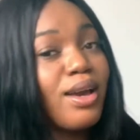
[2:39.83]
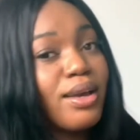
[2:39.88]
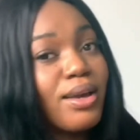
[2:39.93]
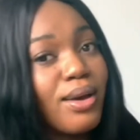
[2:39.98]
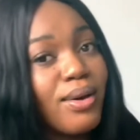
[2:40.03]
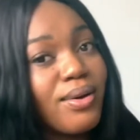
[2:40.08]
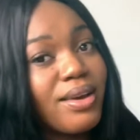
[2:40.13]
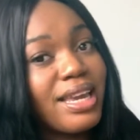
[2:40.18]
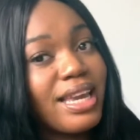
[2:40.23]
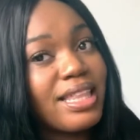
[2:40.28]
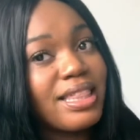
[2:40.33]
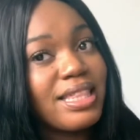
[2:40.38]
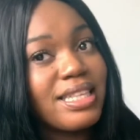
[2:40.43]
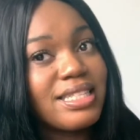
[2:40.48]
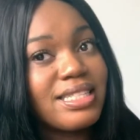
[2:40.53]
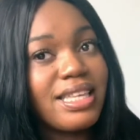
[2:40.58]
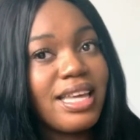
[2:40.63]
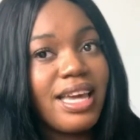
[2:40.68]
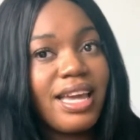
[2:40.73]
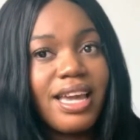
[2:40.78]
go get
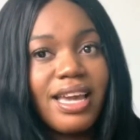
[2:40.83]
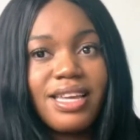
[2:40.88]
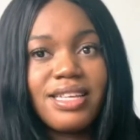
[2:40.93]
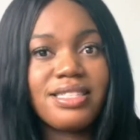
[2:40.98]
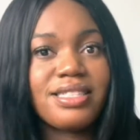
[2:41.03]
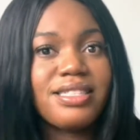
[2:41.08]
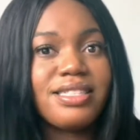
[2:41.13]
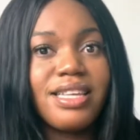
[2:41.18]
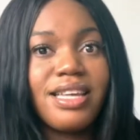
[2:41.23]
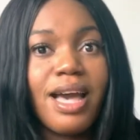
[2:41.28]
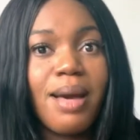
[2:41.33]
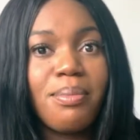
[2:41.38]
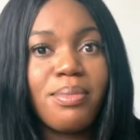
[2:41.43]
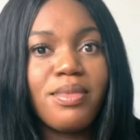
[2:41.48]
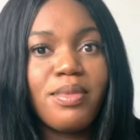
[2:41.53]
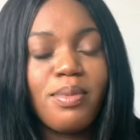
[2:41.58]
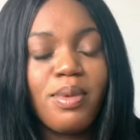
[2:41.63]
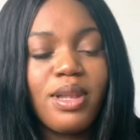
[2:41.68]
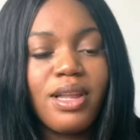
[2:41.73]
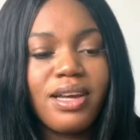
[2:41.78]
this hair because I'm
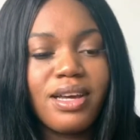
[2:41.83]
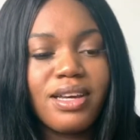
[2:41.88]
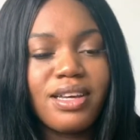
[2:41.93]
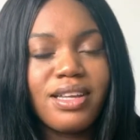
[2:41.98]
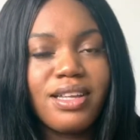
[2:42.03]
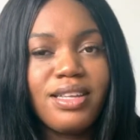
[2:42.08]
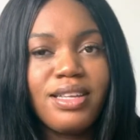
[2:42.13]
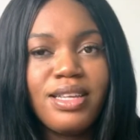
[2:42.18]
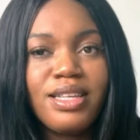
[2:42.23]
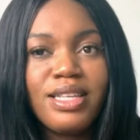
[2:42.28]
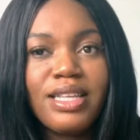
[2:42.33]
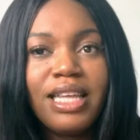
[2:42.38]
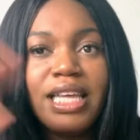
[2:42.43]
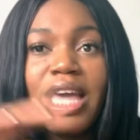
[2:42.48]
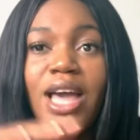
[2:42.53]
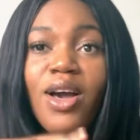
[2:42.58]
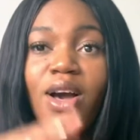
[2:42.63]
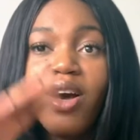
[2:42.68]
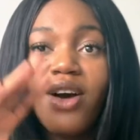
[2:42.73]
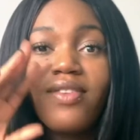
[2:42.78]
the plug.
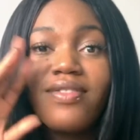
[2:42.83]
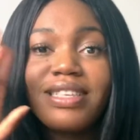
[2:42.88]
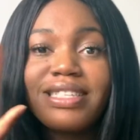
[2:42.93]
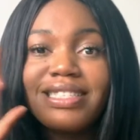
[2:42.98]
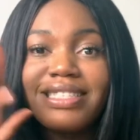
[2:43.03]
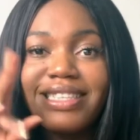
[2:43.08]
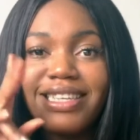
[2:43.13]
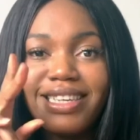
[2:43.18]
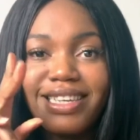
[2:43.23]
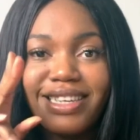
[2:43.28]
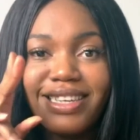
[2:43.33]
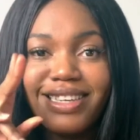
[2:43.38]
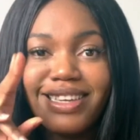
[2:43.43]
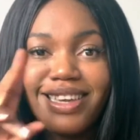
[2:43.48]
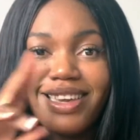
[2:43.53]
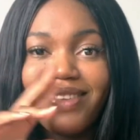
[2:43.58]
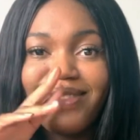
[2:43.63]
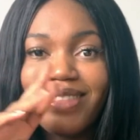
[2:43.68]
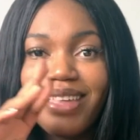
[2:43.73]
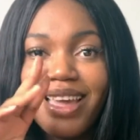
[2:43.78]
Obviously,
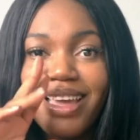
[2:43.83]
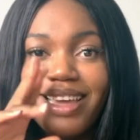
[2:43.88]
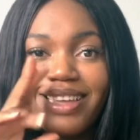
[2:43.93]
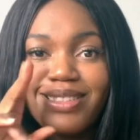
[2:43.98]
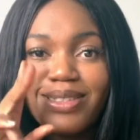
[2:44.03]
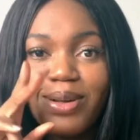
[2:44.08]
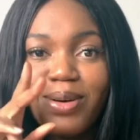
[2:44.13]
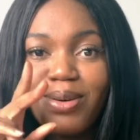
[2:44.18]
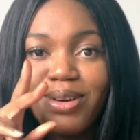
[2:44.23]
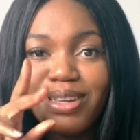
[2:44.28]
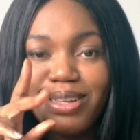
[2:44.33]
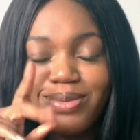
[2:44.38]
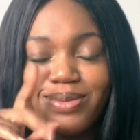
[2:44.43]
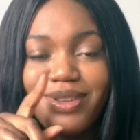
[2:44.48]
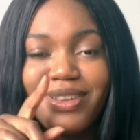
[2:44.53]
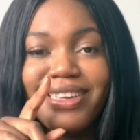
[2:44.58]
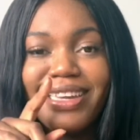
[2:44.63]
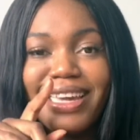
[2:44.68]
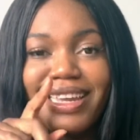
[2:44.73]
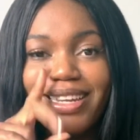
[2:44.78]
if the hair is not good
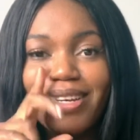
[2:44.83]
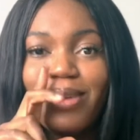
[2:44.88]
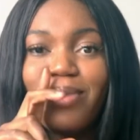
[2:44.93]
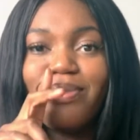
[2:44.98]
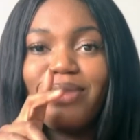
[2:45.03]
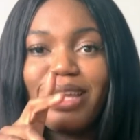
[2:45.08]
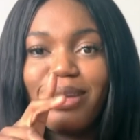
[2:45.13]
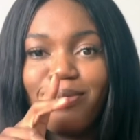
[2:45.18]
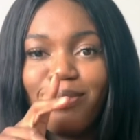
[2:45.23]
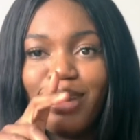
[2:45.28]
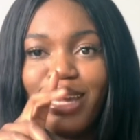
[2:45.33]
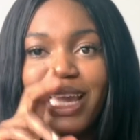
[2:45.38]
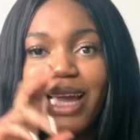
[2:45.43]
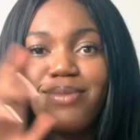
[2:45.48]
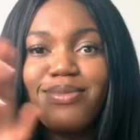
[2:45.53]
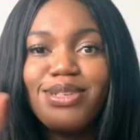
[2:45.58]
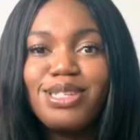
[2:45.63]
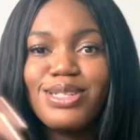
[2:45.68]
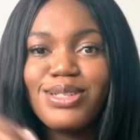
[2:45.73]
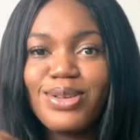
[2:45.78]
when you get it, don't blame me.
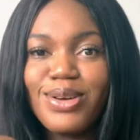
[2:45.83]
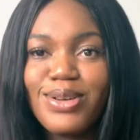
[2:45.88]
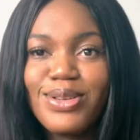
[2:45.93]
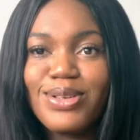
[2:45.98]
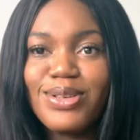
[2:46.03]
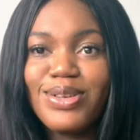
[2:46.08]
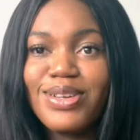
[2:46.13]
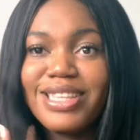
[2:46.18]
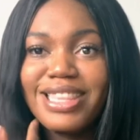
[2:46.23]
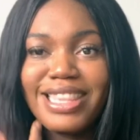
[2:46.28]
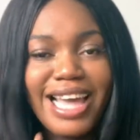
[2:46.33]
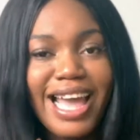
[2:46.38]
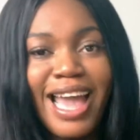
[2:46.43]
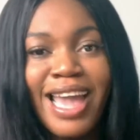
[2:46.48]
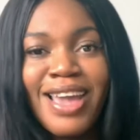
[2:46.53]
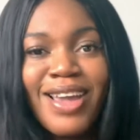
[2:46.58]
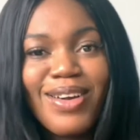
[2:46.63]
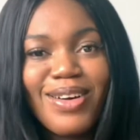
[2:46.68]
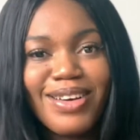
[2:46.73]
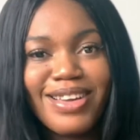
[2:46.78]
I'm just showing you that
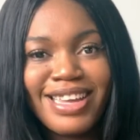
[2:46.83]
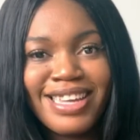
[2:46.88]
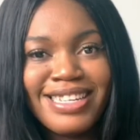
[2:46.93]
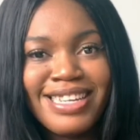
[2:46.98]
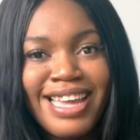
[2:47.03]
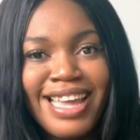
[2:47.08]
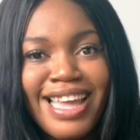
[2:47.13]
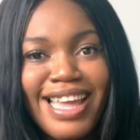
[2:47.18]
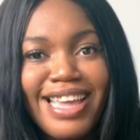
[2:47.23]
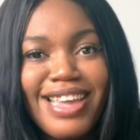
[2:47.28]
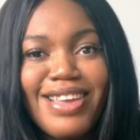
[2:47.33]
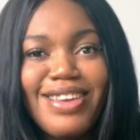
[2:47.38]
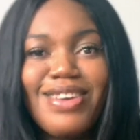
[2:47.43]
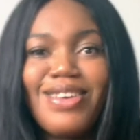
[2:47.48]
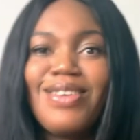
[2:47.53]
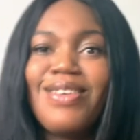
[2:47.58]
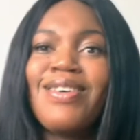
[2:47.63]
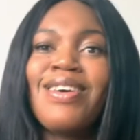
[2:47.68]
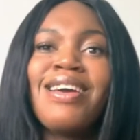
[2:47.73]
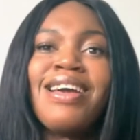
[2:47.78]
I got good hair,
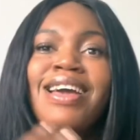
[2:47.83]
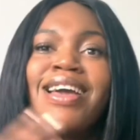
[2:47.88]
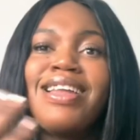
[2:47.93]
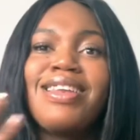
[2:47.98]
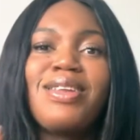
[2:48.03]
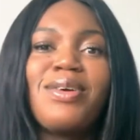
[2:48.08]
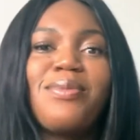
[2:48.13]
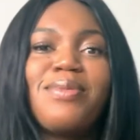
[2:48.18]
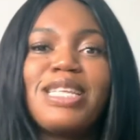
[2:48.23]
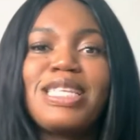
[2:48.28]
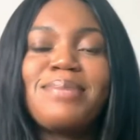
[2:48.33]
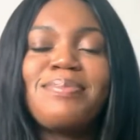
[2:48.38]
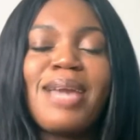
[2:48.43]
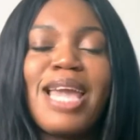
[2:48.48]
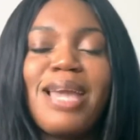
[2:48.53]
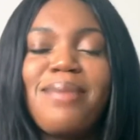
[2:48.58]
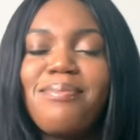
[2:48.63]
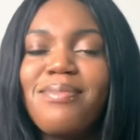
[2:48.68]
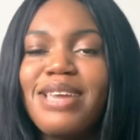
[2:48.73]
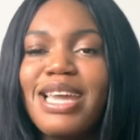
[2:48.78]
Nobody's
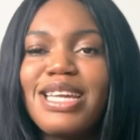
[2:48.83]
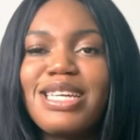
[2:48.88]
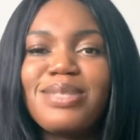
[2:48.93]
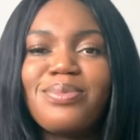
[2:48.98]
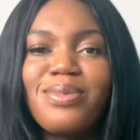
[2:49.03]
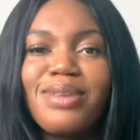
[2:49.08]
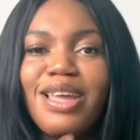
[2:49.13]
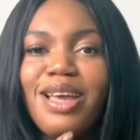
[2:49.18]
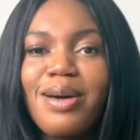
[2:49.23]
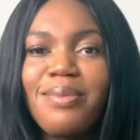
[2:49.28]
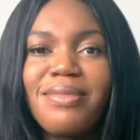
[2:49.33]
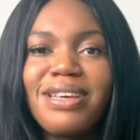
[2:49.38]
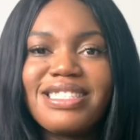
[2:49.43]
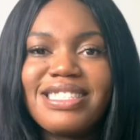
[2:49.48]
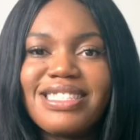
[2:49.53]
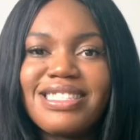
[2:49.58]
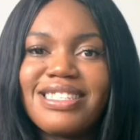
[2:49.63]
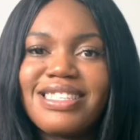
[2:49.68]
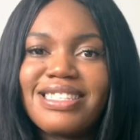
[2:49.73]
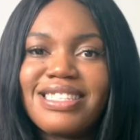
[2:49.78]
paying me. I just want to help my
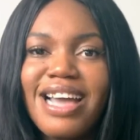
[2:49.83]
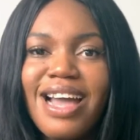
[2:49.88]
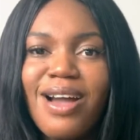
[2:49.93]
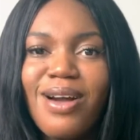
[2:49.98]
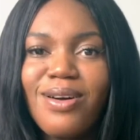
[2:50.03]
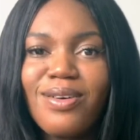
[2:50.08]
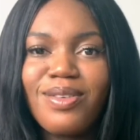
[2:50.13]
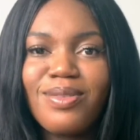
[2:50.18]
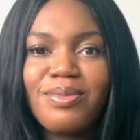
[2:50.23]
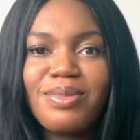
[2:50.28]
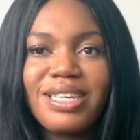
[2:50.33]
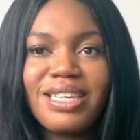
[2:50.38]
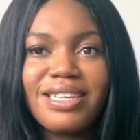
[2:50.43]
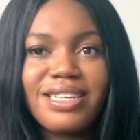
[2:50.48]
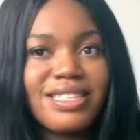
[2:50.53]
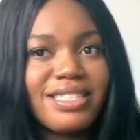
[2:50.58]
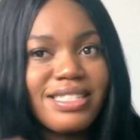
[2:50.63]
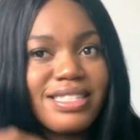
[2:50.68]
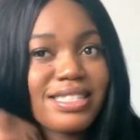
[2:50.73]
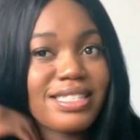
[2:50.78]
sisters out
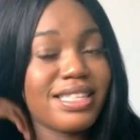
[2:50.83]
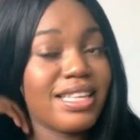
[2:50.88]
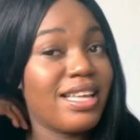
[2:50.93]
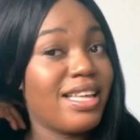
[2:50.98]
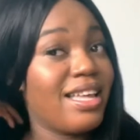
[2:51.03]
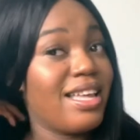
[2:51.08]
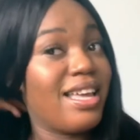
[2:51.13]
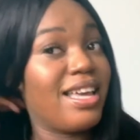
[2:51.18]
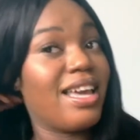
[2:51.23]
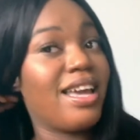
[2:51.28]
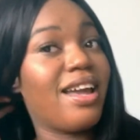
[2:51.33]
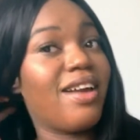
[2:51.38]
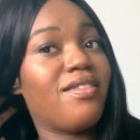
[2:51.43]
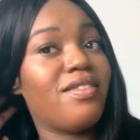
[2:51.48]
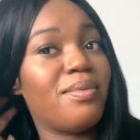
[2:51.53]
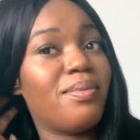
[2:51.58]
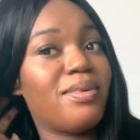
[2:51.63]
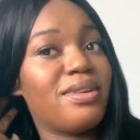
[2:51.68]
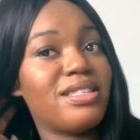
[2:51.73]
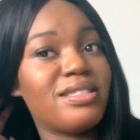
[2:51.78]
because
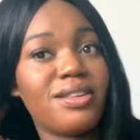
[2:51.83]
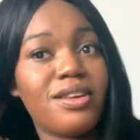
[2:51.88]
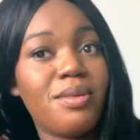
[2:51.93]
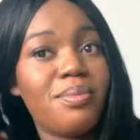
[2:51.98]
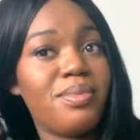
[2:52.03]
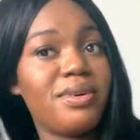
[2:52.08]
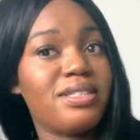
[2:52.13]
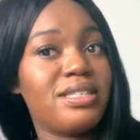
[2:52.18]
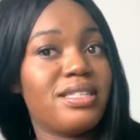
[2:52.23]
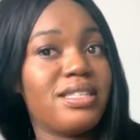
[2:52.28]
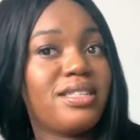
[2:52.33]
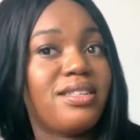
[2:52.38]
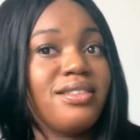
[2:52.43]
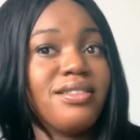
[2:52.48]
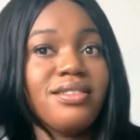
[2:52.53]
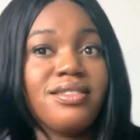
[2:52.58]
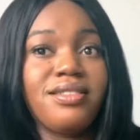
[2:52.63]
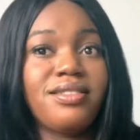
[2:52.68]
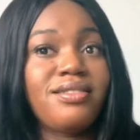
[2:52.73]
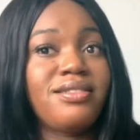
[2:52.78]
everybody's on a budget
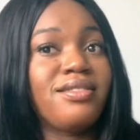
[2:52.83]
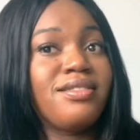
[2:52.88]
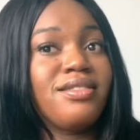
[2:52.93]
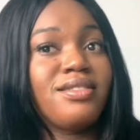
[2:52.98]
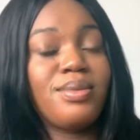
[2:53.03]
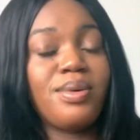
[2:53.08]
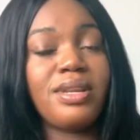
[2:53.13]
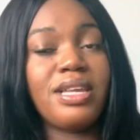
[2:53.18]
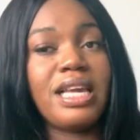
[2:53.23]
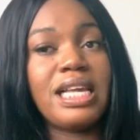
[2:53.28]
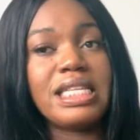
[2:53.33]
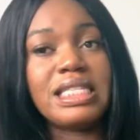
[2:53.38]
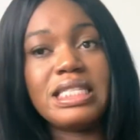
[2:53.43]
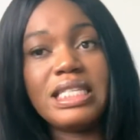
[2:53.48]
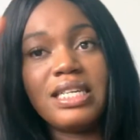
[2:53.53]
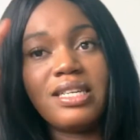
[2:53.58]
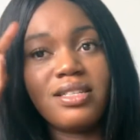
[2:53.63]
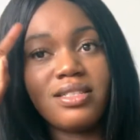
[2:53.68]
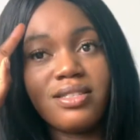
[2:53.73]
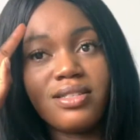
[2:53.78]

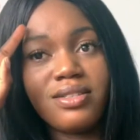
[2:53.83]
2018.